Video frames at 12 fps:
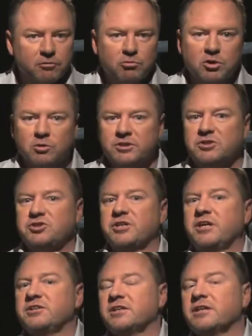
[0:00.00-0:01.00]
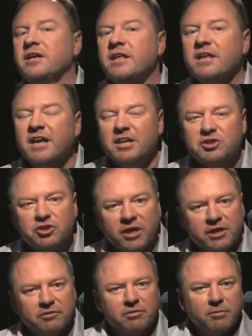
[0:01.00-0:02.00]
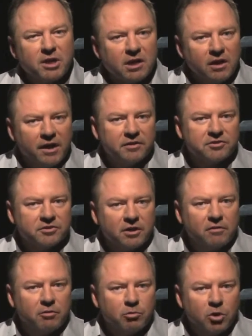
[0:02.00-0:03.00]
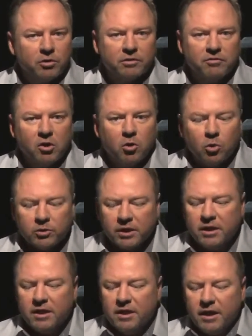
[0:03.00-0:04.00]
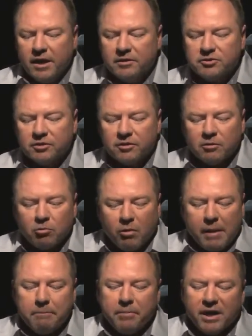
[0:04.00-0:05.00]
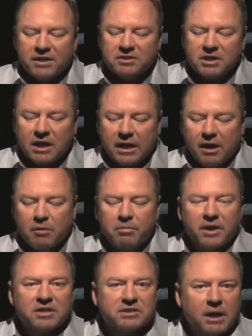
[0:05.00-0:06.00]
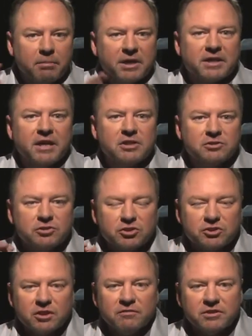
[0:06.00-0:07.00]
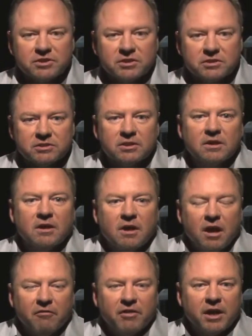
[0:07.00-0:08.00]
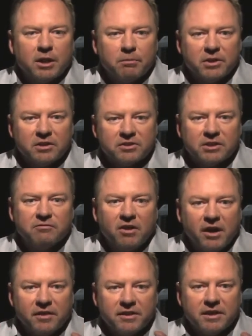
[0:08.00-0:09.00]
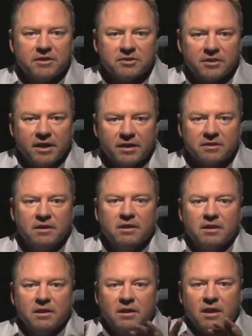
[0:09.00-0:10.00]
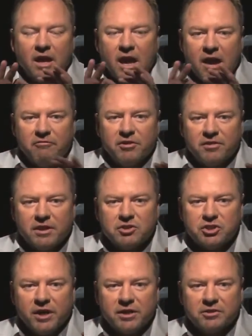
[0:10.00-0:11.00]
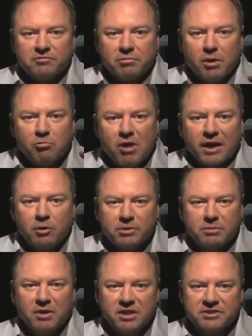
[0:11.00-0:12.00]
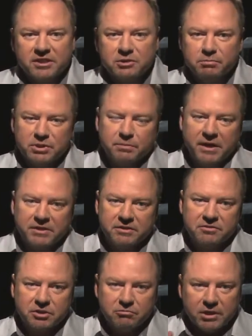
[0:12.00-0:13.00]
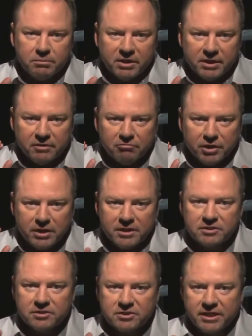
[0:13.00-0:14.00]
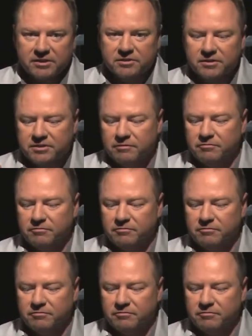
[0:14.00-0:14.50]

the world is changing. It's changing from the client-server world of old into the web-based, cloud-based application services availability via the internet. Everything changes from a WAN optimization perspective, so we believe we need to test this